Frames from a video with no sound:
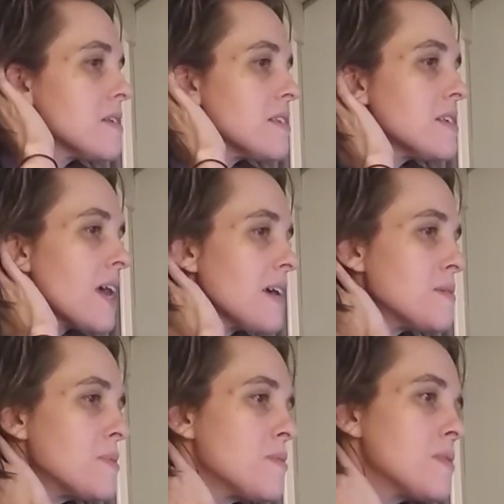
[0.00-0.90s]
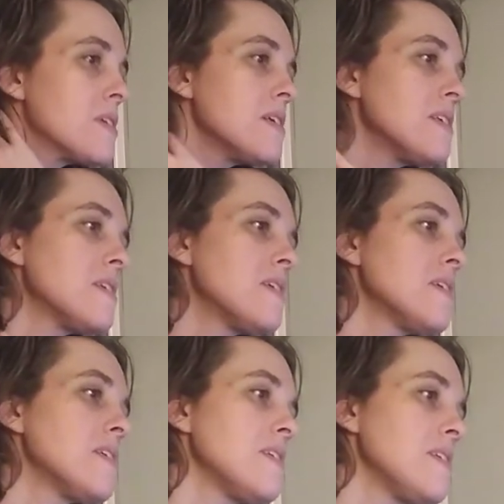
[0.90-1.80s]
This has been released
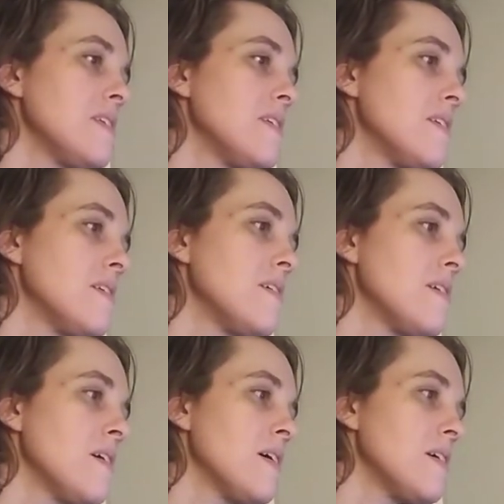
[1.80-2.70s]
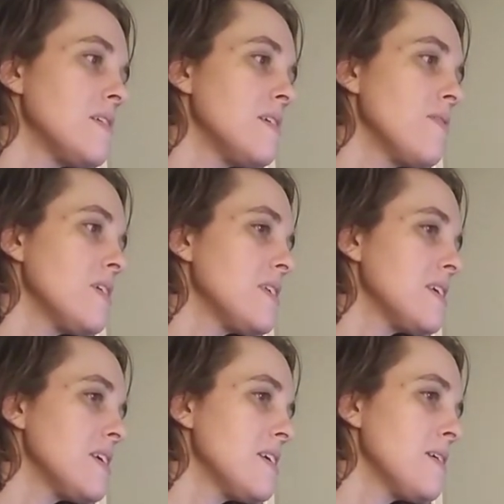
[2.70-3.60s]
to
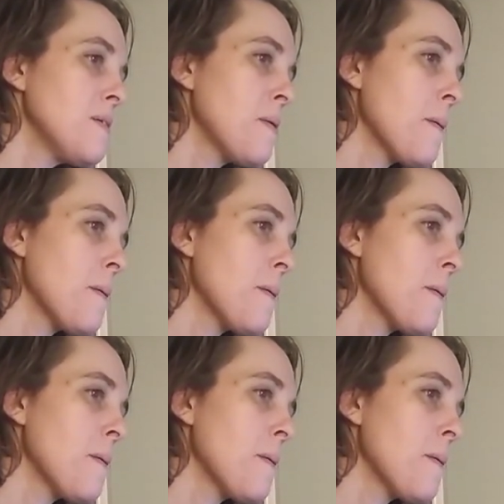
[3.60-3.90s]
DVD.